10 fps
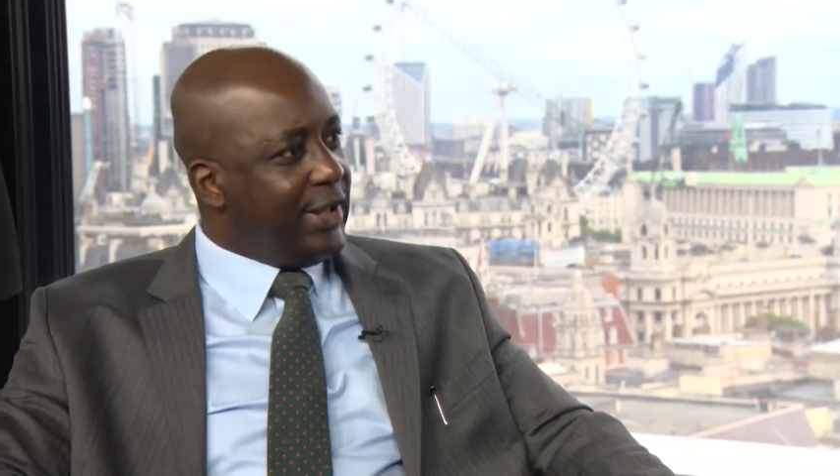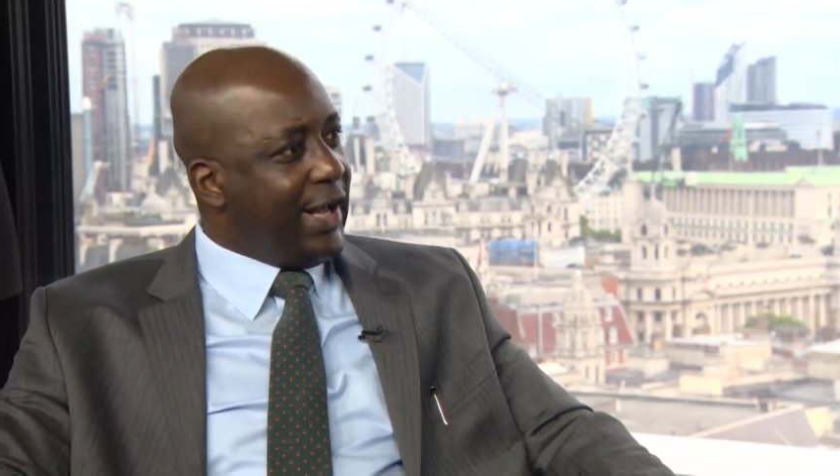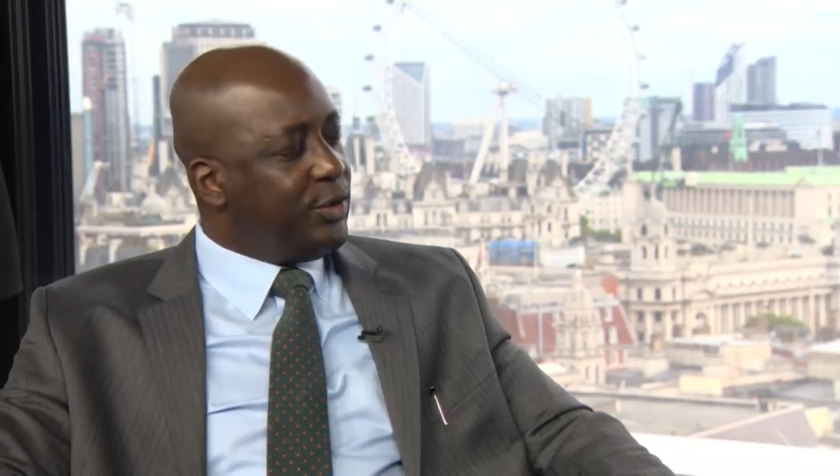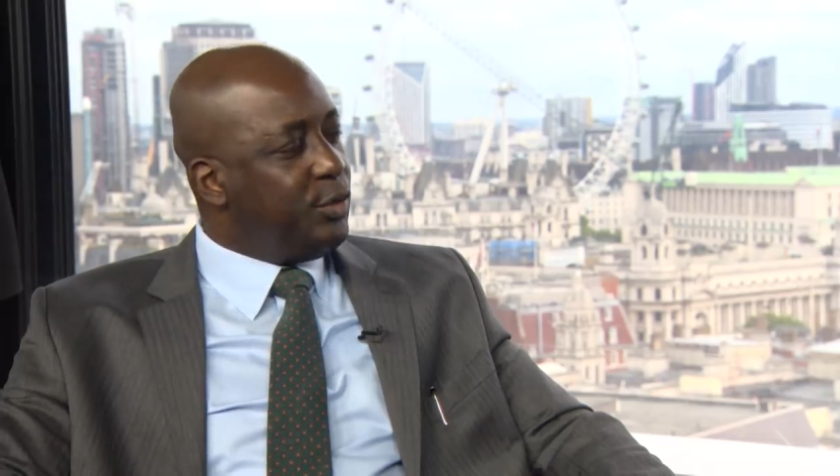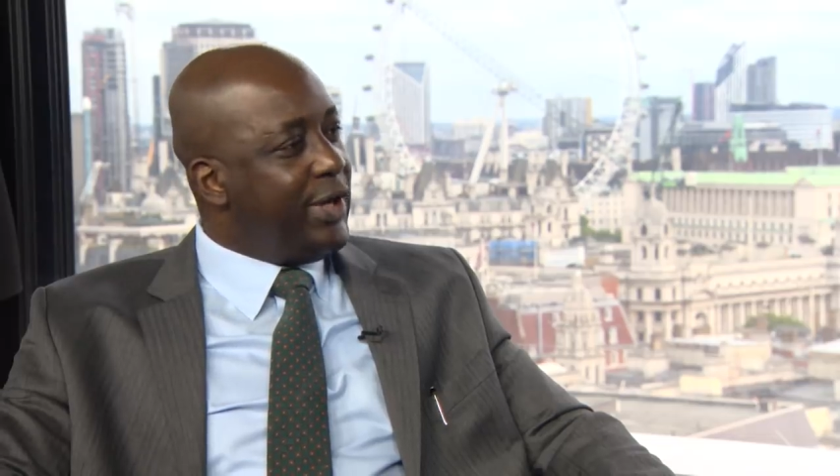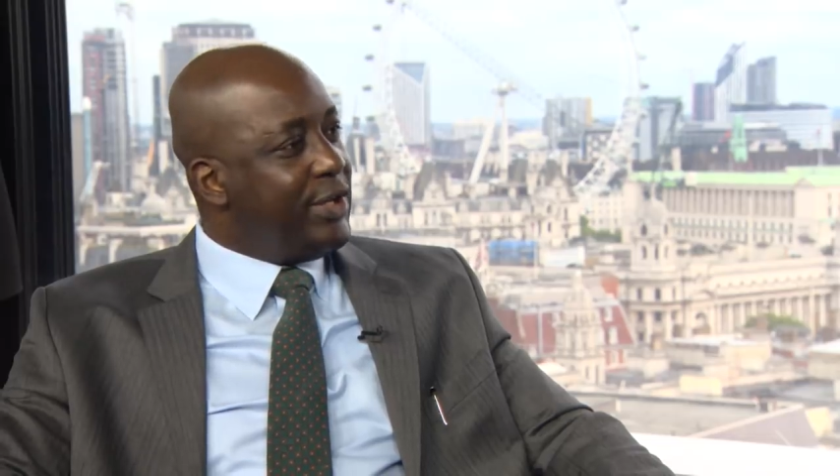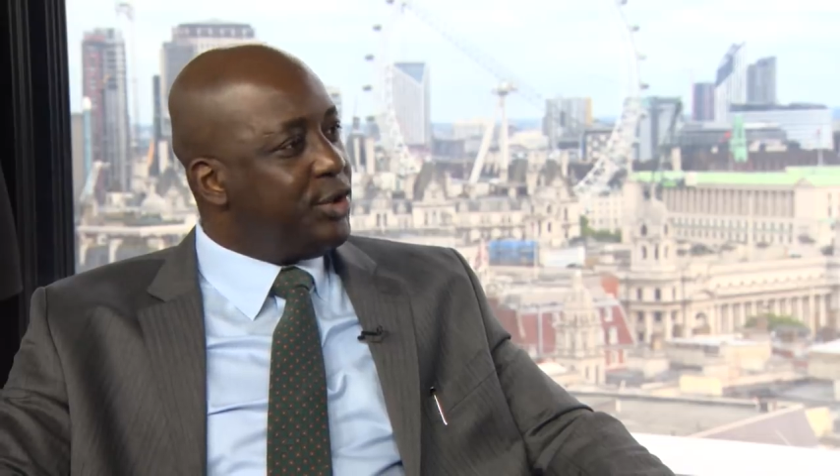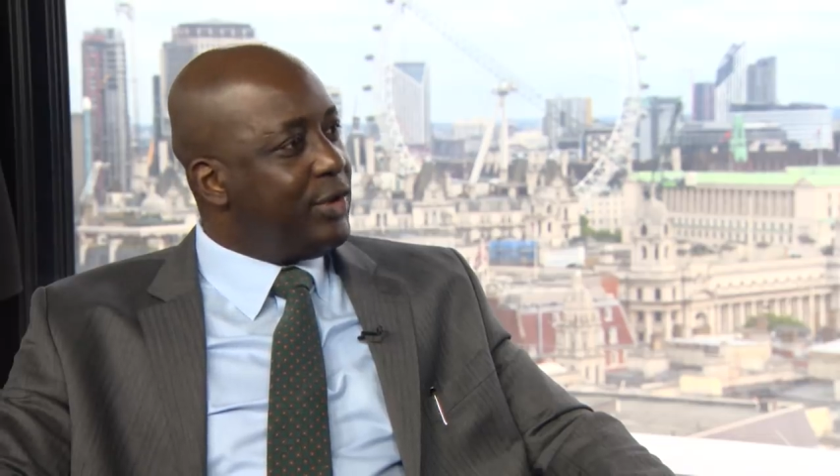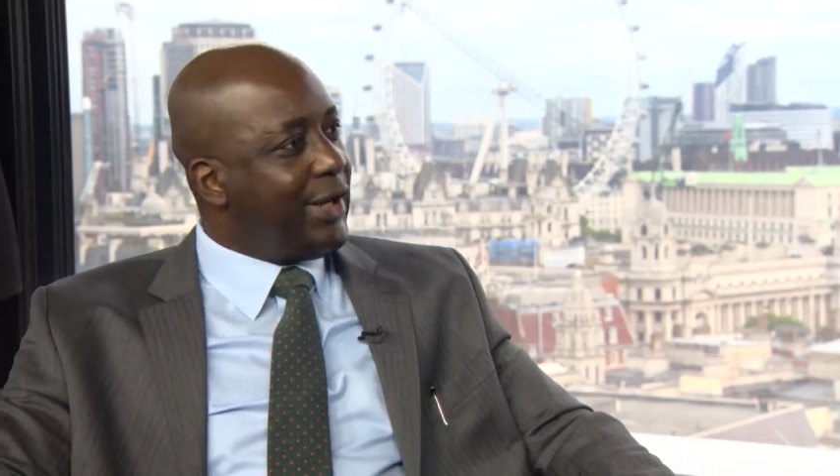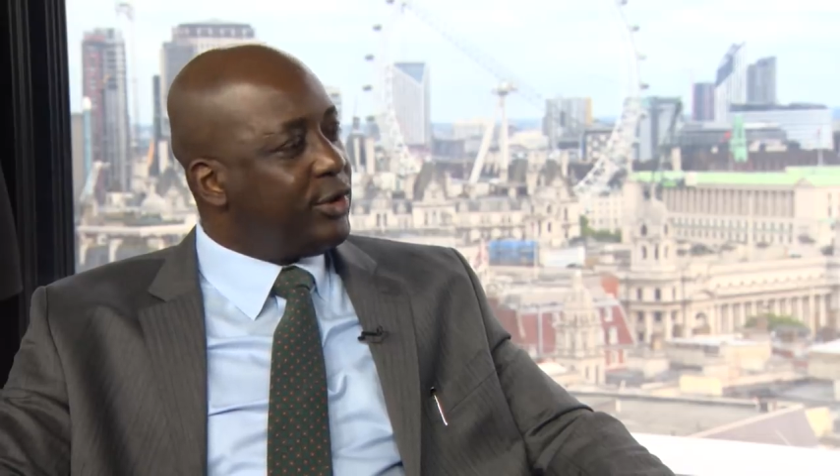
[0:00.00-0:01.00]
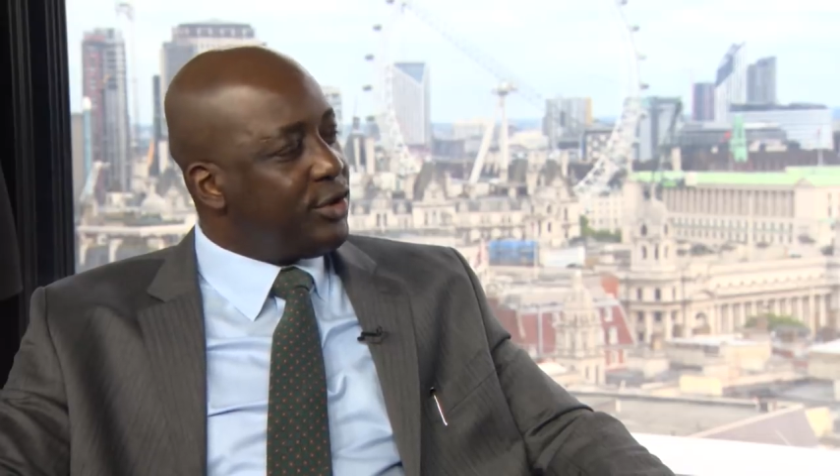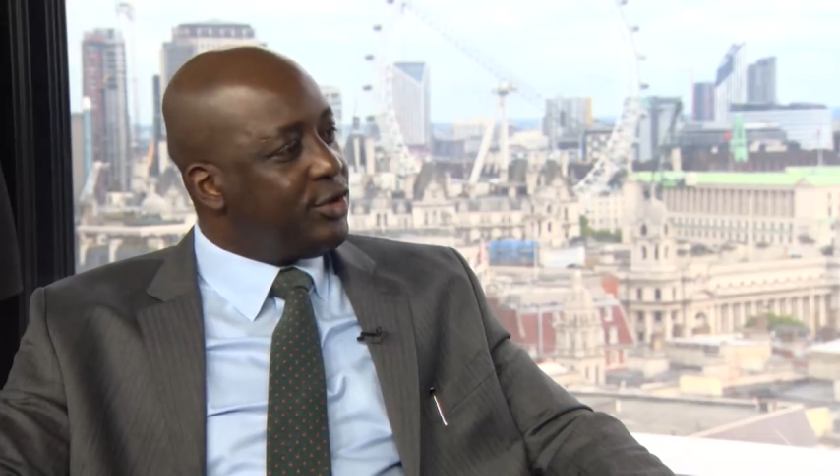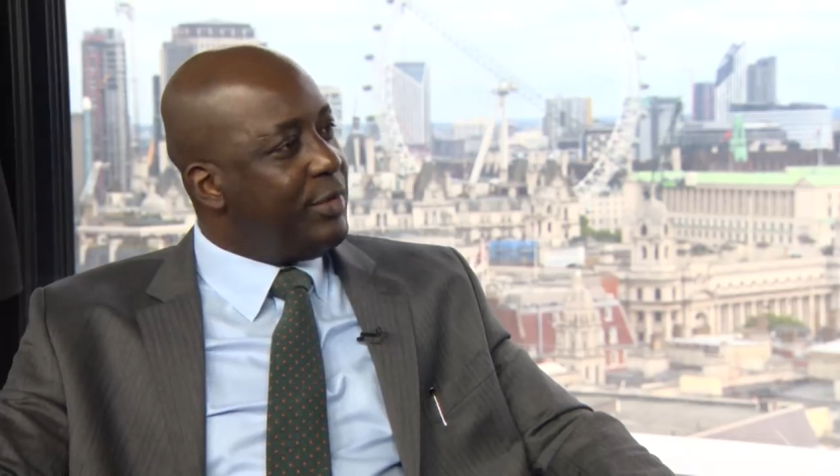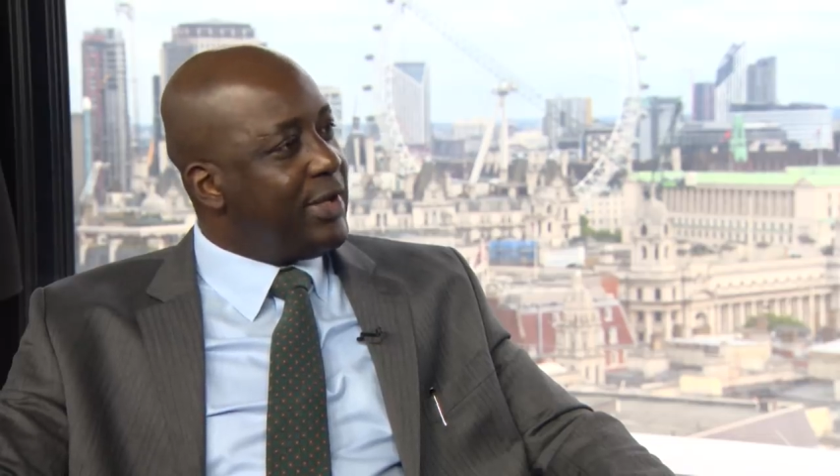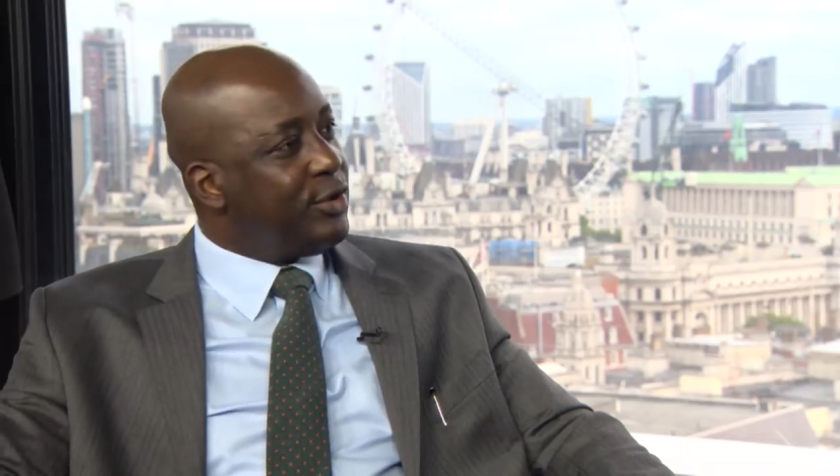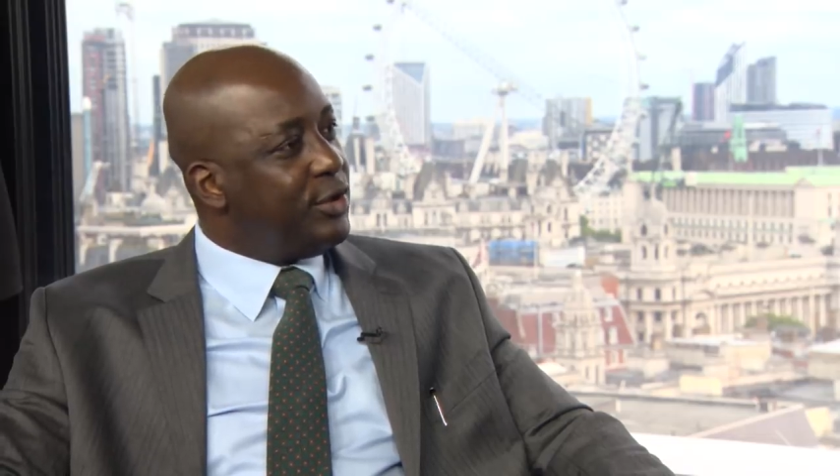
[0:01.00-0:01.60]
that will ensure that customers